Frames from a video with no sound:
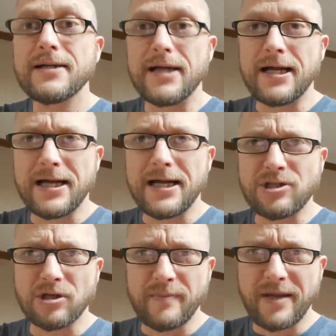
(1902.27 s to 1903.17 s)
I
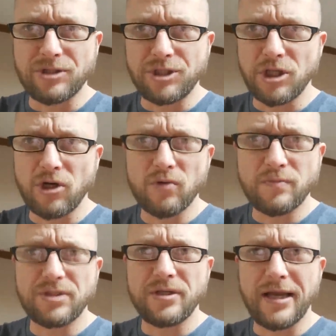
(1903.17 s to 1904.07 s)
talked about Job.
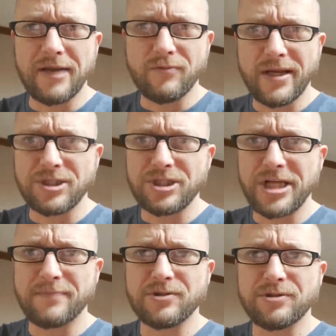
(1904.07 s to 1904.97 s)
I read
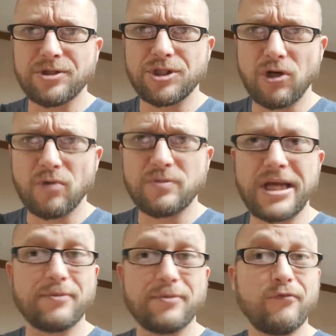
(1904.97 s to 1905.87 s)
Job
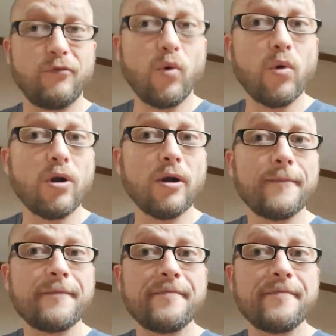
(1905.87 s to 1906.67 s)
chapter 4